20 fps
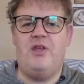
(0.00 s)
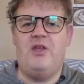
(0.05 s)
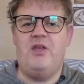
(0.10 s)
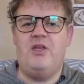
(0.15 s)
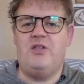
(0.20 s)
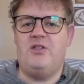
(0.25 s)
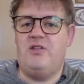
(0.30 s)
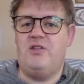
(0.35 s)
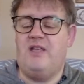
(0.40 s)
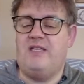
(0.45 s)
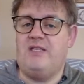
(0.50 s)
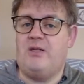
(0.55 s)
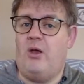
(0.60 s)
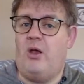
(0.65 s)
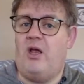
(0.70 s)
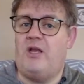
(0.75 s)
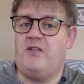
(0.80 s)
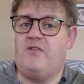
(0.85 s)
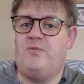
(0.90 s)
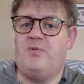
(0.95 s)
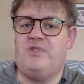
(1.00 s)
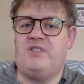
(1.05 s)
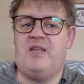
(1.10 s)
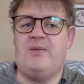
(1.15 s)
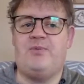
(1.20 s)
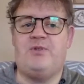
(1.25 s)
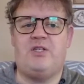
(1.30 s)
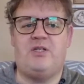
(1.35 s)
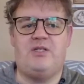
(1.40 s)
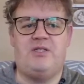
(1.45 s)
to these kinds of
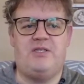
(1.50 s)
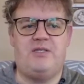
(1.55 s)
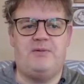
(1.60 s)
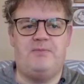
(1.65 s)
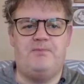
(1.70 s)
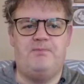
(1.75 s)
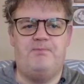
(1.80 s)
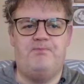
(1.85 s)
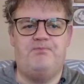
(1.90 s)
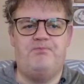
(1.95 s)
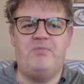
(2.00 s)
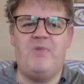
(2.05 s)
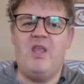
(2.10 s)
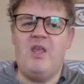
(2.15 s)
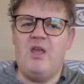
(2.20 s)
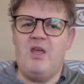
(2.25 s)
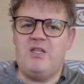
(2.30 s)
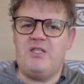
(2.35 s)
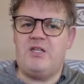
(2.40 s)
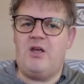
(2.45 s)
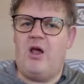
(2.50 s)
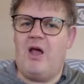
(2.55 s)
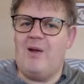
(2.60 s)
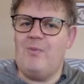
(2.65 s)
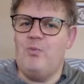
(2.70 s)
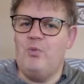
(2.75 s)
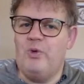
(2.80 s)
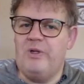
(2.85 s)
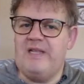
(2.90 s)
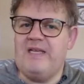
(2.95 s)
perceptions. So
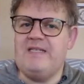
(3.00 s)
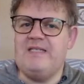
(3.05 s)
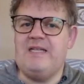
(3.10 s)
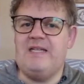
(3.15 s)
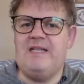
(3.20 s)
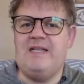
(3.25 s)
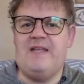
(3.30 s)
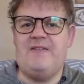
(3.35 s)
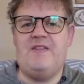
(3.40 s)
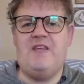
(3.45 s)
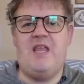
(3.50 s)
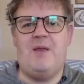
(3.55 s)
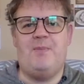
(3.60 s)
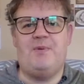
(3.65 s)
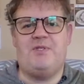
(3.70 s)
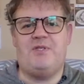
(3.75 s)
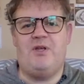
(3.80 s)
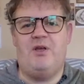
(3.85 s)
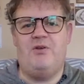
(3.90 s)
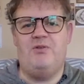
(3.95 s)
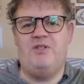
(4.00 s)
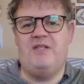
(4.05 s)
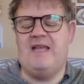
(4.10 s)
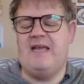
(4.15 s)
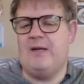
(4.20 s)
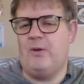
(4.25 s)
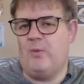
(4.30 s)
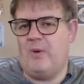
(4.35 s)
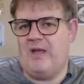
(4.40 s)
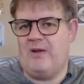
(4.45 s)
I'm willing to let the episode
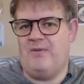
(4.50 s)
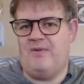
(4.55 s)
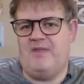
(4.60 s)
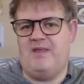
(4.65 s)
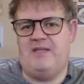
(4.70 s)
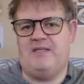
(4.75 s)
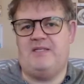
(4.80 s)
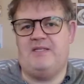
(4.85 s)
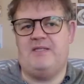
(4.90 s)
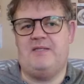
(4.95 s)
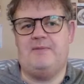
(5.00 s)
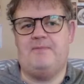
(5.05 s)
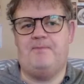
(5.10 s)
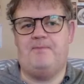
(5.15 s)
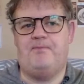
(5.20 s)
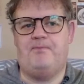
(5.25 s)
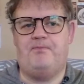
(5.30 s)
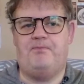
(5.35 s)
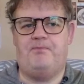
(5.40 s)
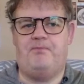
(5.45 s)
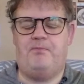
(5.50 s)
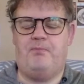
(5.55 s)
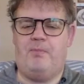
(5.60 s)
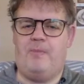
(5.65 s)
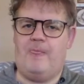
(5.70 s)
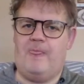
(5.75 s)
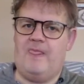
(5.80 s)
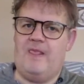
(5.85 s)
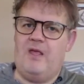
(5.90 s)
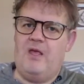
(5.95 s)
get away with this.
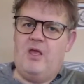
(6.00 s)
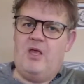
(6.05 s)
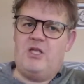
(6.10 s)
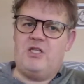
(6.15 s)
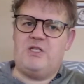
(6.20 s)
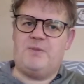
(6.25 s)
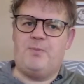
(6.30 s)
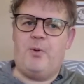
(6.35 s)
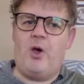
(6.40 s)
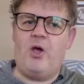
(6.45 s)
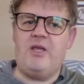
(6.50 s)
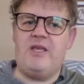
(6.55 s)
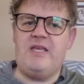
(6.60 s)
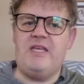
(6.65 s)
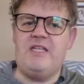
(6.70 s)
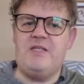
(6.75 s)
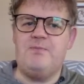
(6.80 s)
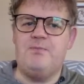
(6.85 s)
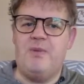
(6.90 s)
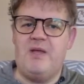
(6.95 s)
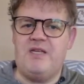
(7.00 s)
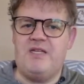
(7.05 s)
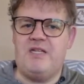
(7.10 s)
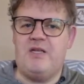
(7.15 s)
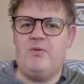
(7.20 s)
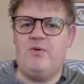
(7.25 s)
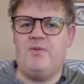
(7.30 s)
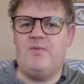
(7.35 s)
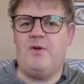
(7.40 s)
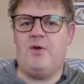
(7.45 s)
Spock is
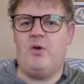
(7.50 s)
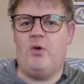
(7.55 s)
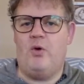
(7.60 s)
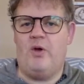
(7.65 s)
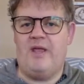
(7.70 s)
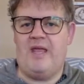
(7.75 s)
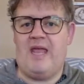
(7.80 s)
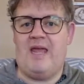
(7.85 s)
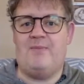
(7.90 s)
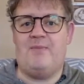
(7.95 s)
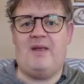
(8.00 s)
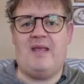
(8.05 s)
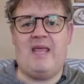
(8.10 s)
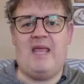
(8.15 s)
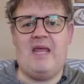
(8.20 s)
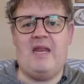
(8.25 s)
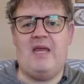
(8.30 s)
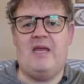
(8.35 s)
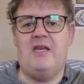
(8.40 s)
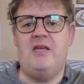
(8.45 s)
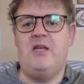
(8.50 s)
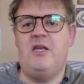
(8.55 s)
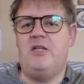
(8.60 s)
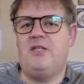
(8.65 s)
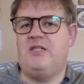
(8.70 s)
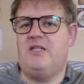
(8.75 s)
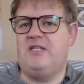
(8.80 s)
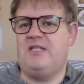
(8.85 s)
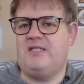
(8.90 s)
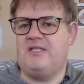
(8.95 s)
meeting with McCoy and McKenna
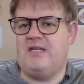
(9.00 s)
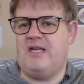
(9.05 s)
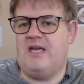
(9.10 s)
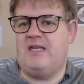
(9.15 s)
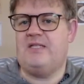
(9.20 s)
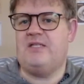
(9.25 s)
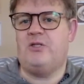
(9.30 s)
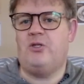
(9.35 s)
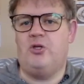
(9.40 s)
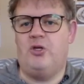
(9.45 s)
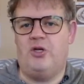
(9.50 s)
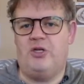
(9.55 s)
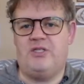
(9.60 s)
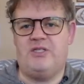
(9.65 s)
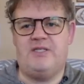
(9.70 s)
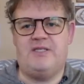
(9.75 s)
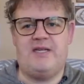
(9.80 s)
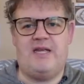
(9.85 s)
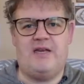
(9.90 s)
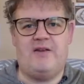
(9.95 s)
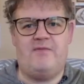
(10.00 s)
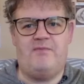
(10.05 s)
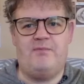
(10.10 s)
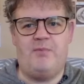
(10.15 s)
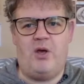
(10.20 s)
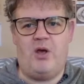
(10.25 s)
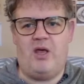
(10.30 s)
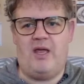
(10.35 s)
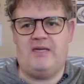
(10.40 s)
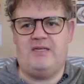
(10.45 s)
to discuss Kirk's state of
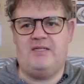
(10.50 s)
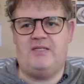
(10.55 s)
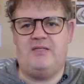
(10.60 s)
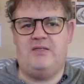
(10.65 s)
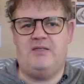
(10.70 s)
mind.